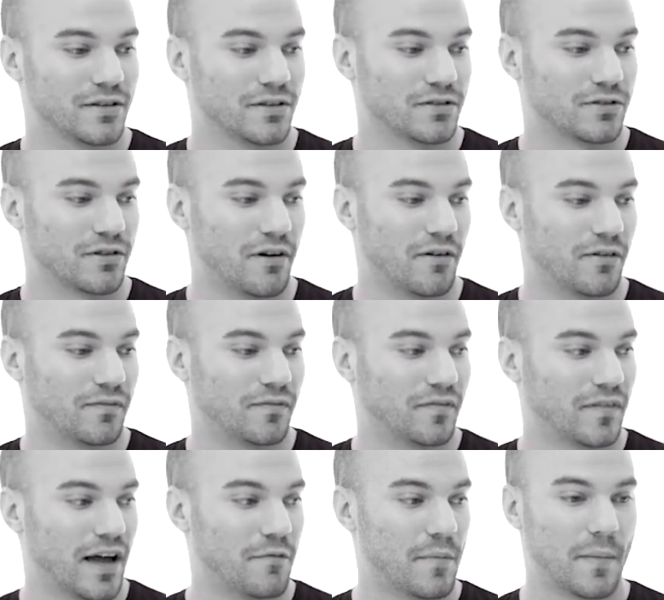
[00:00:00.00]
So
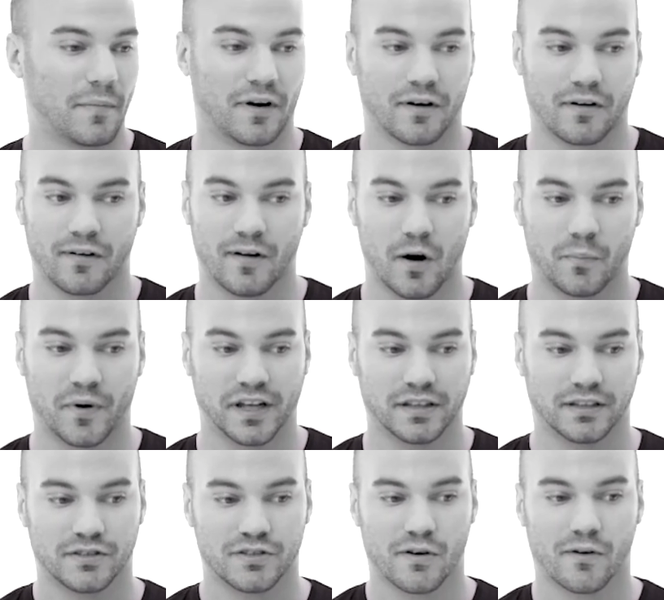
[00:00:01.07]
I remember opening
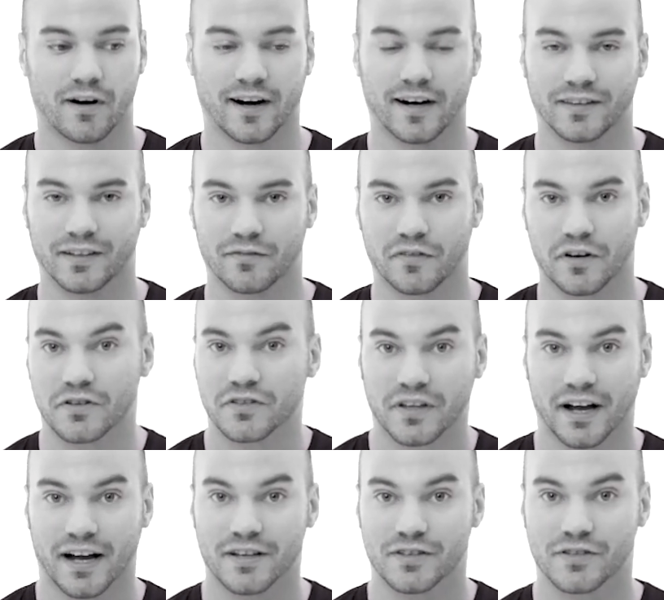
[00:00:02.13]
the door, and the first
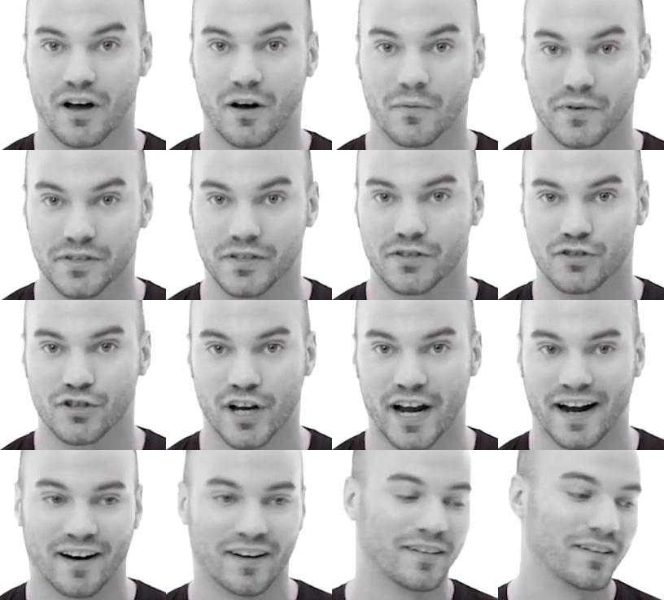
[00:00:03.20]
thing I saw was this
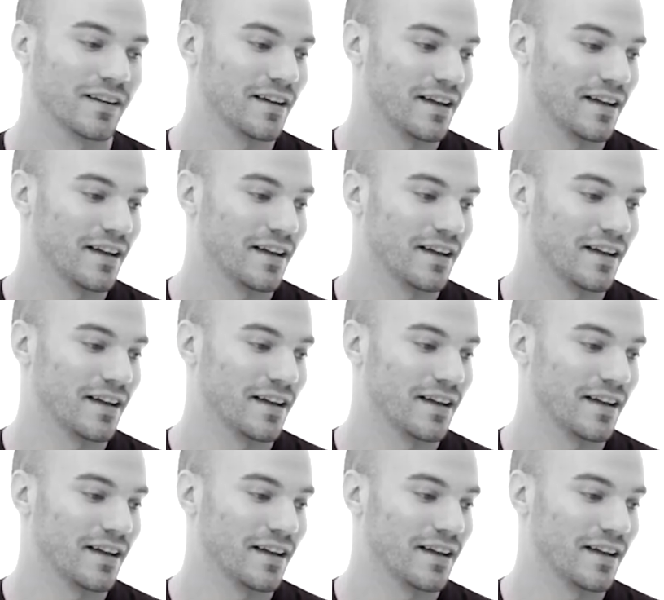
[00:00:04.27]
chair